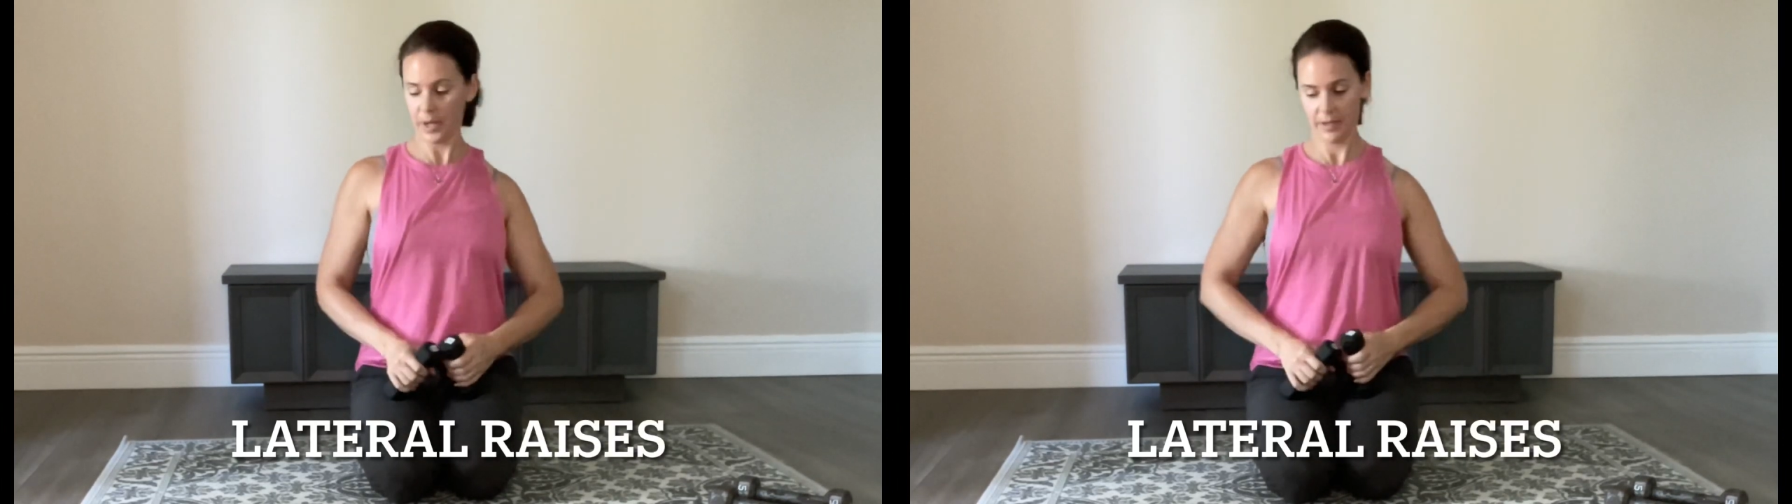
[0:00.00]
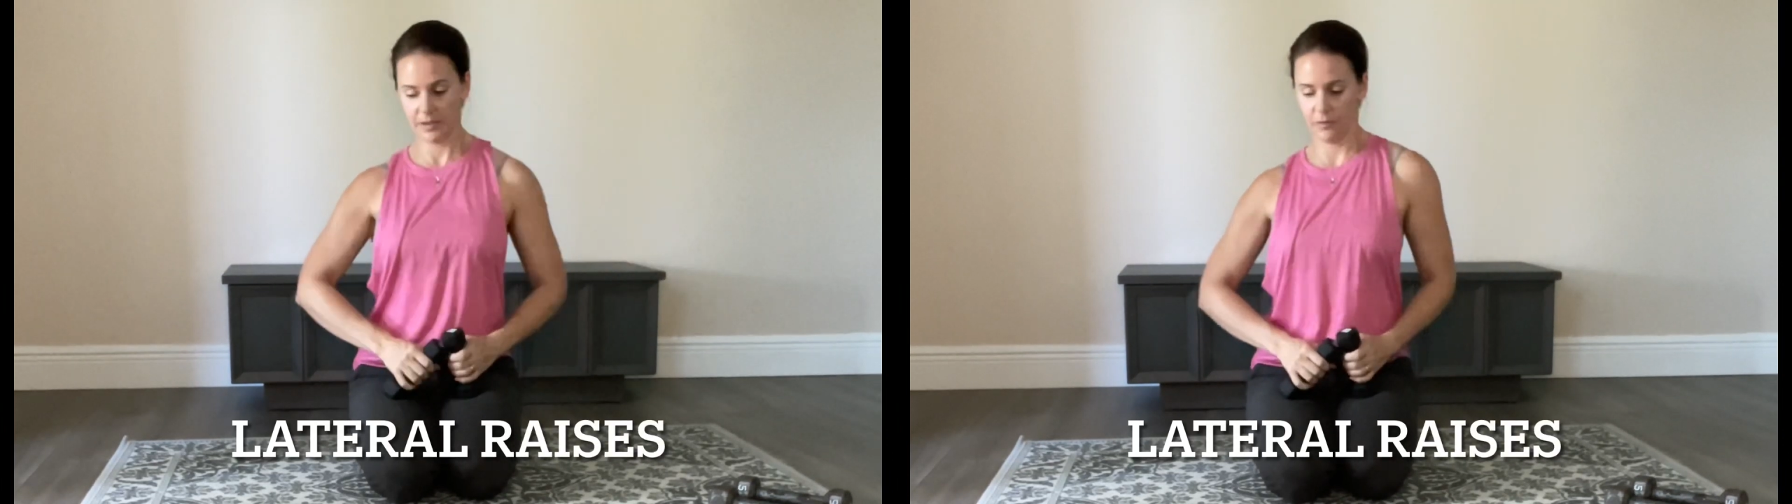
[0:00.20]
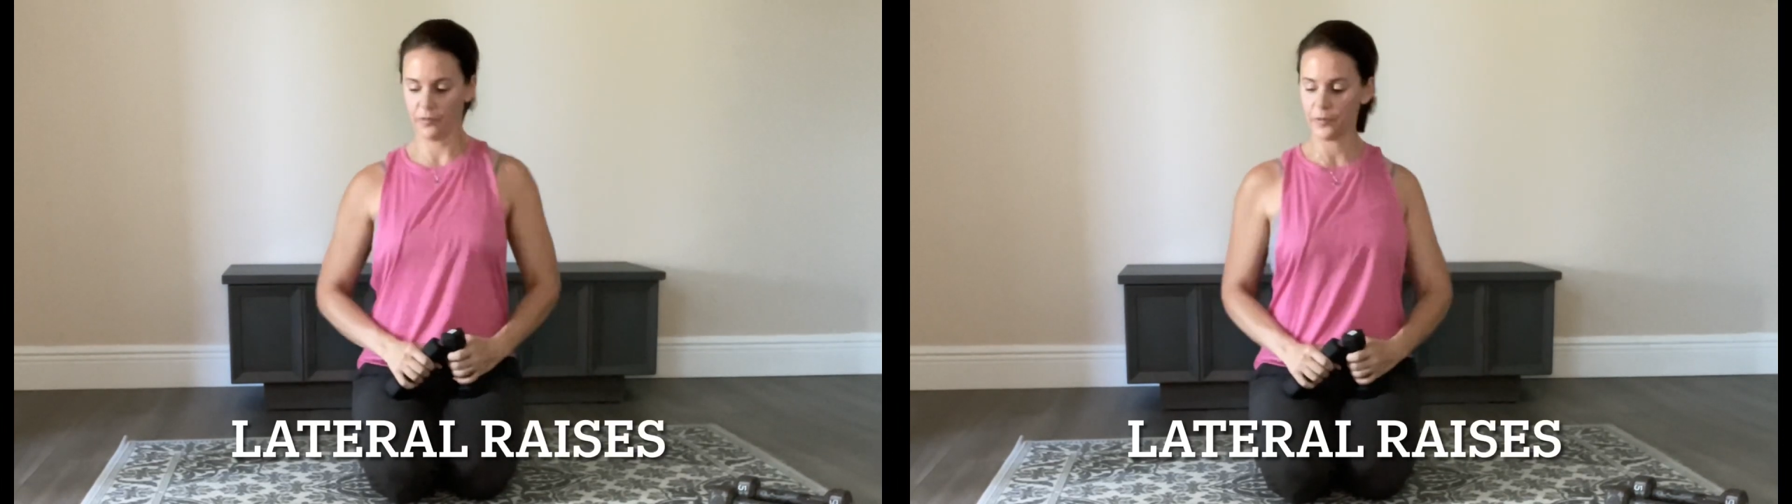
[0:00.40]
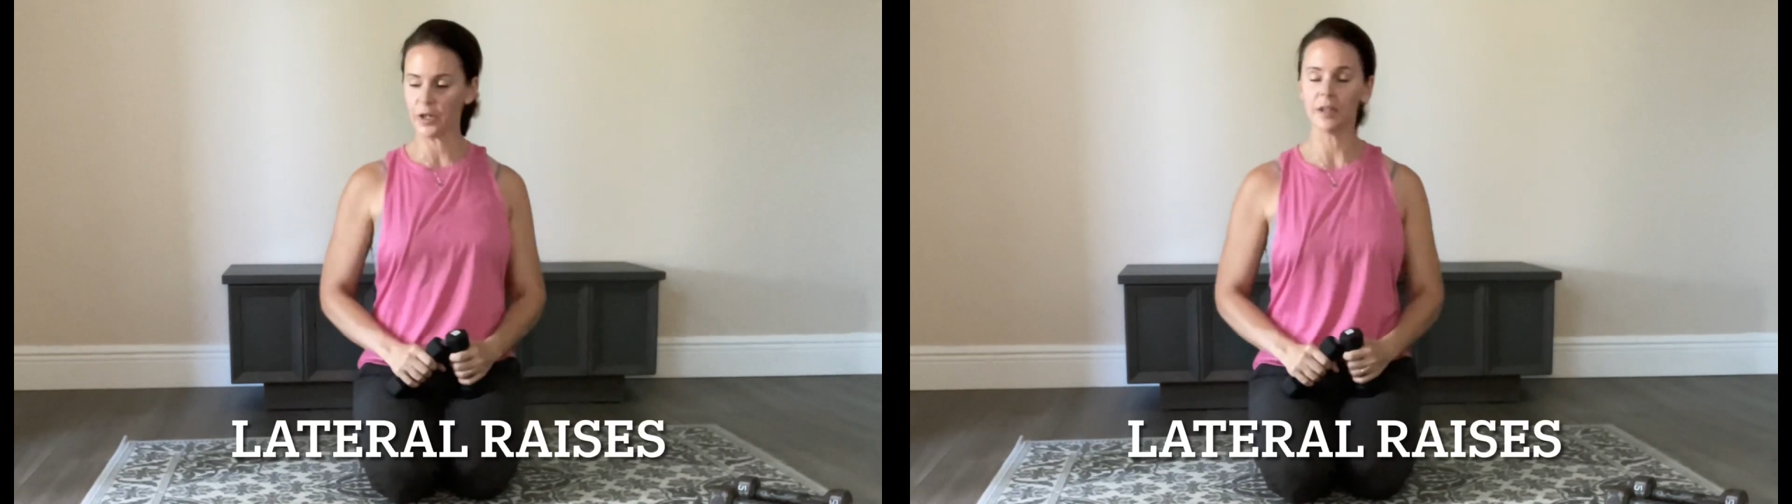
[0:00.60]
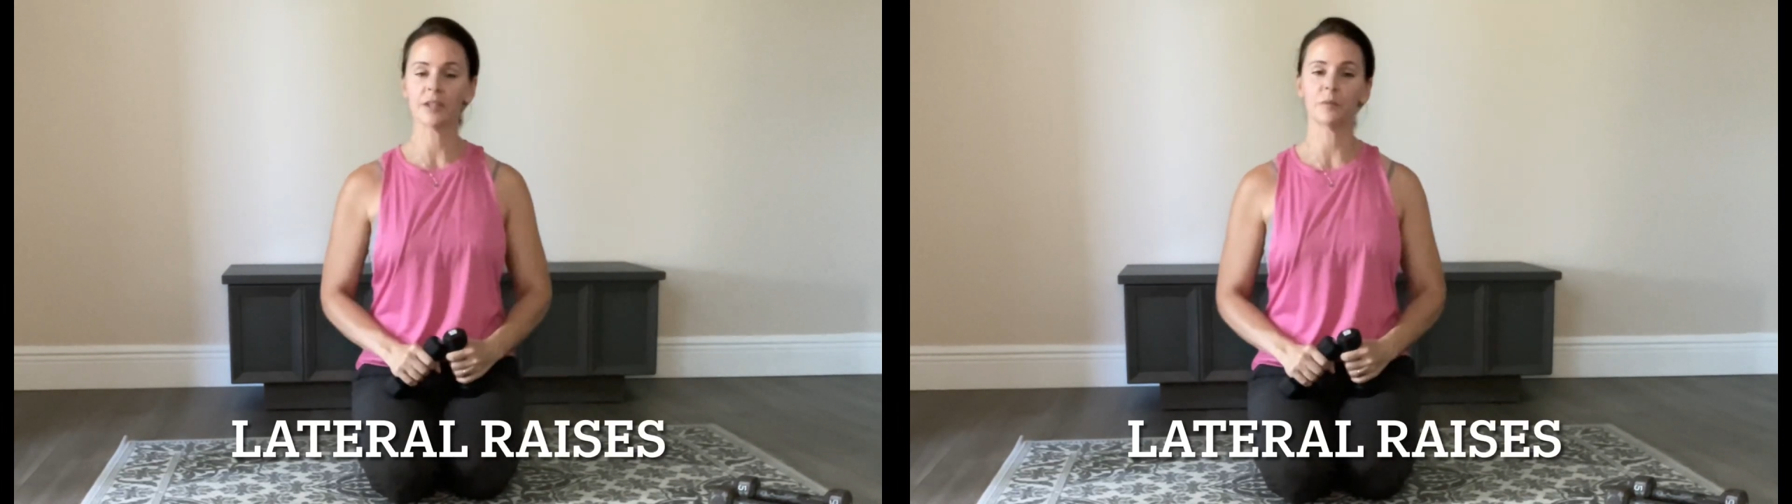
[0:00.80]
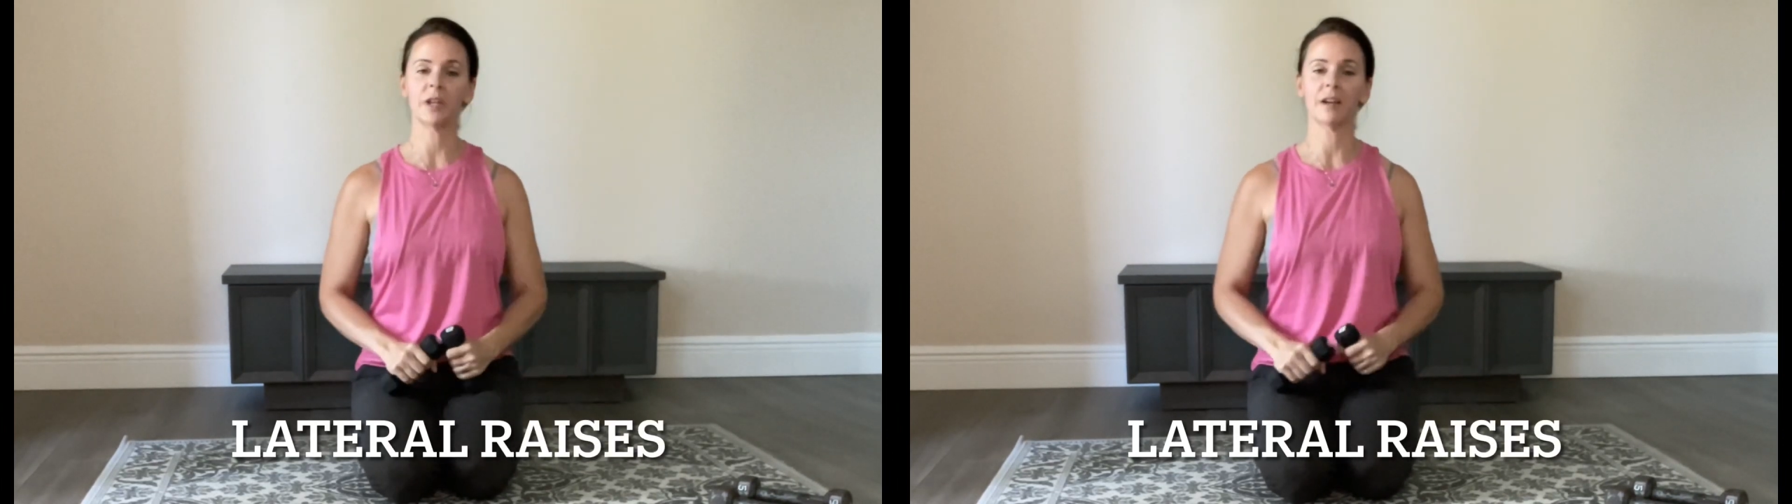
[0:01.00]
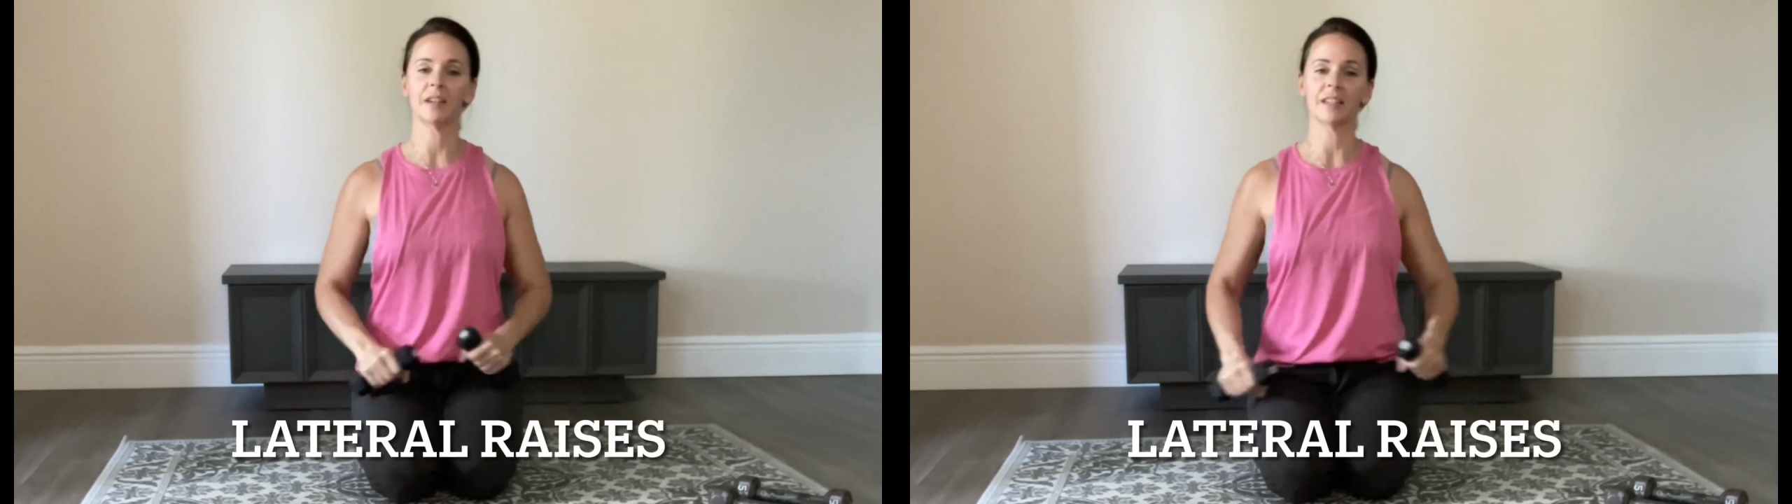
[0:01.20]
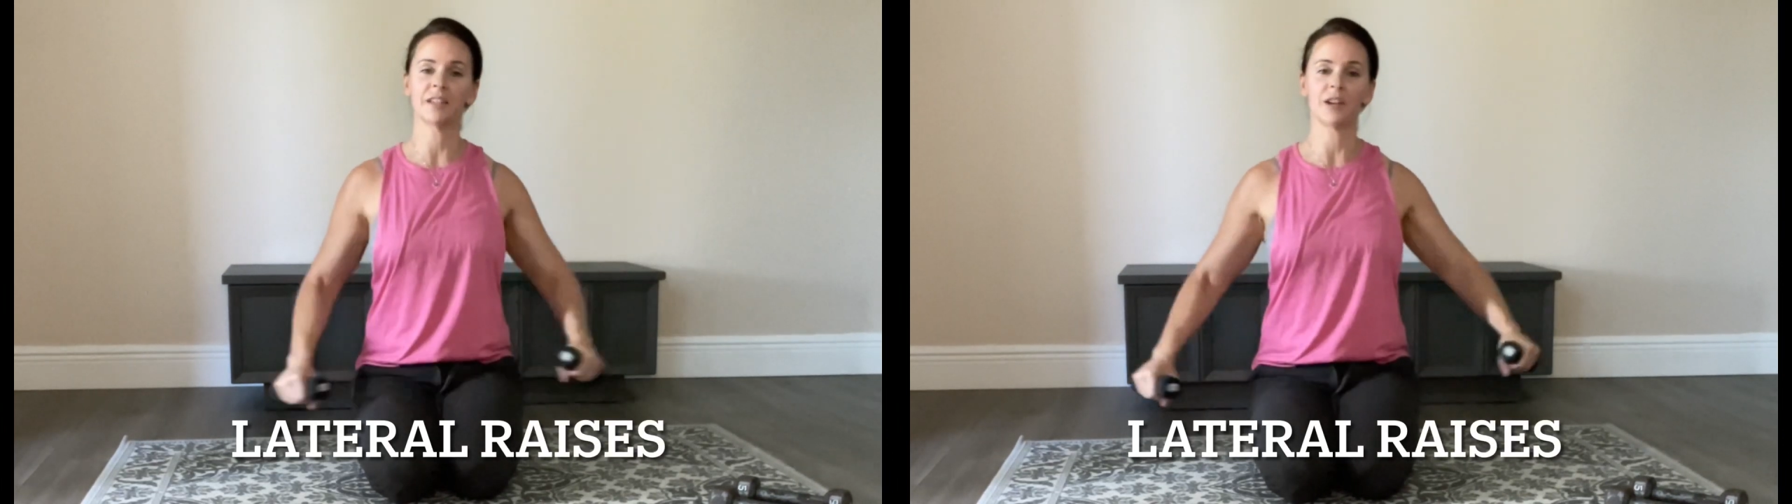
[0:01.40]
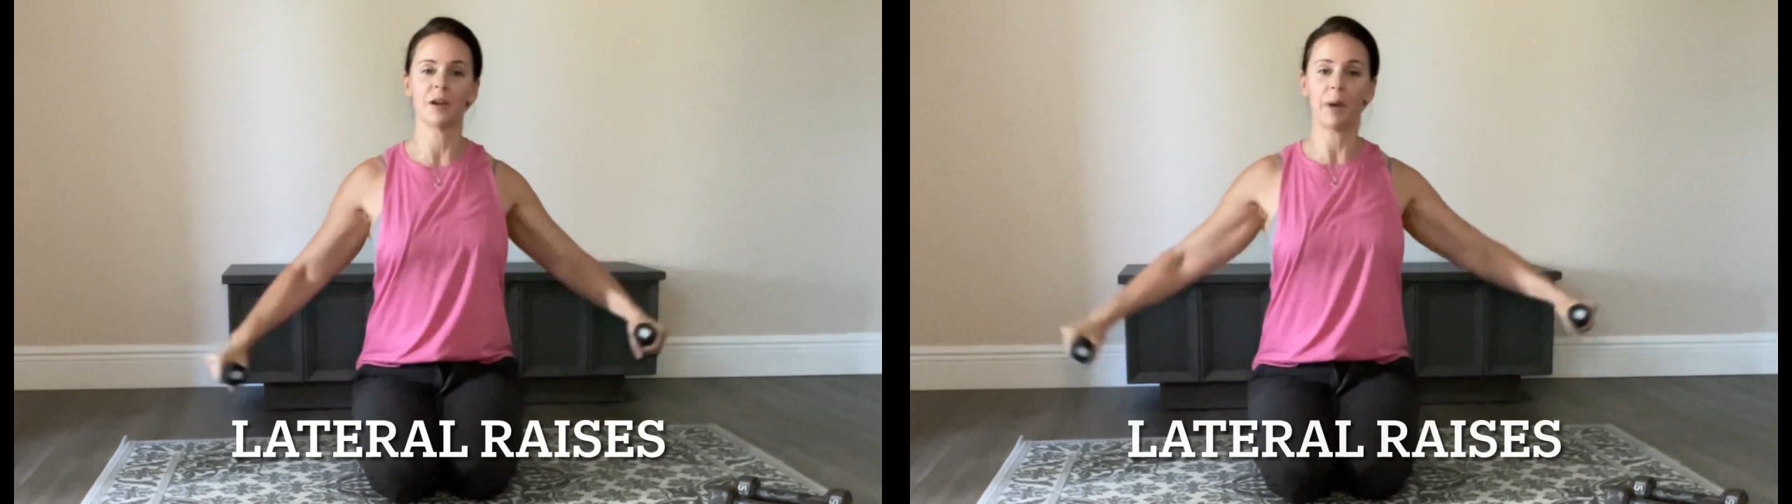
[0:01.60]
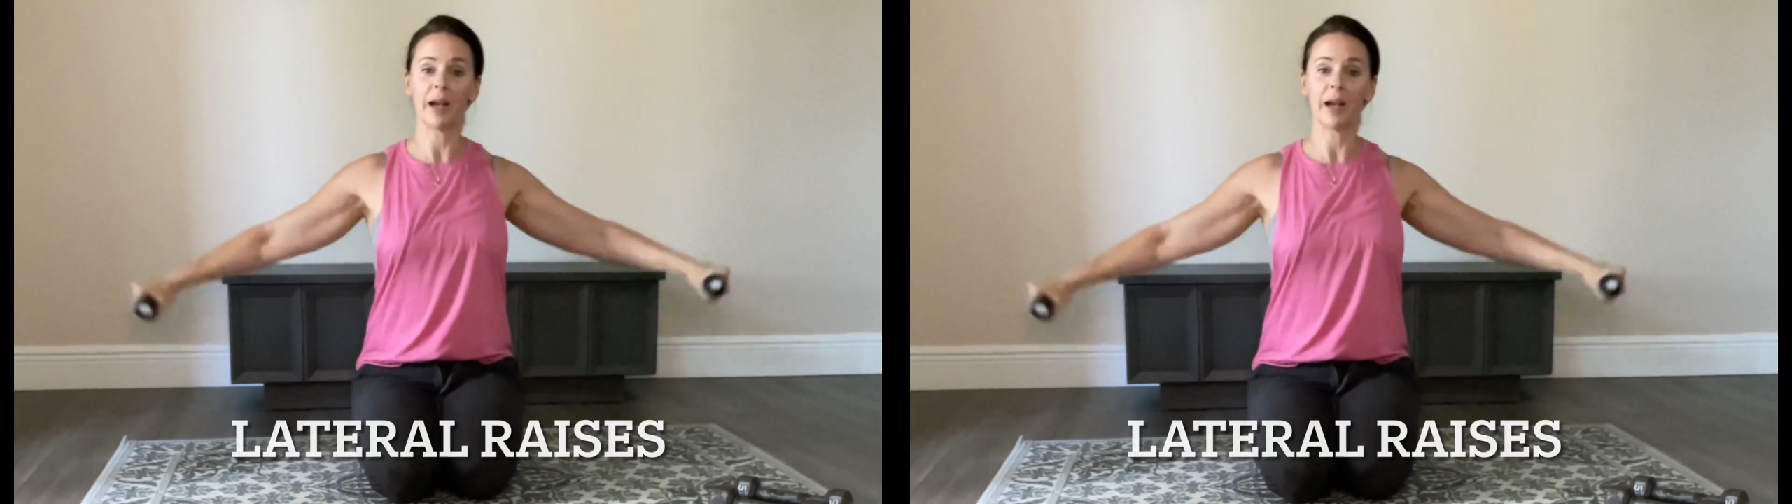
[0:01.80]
So first, we are gonna start by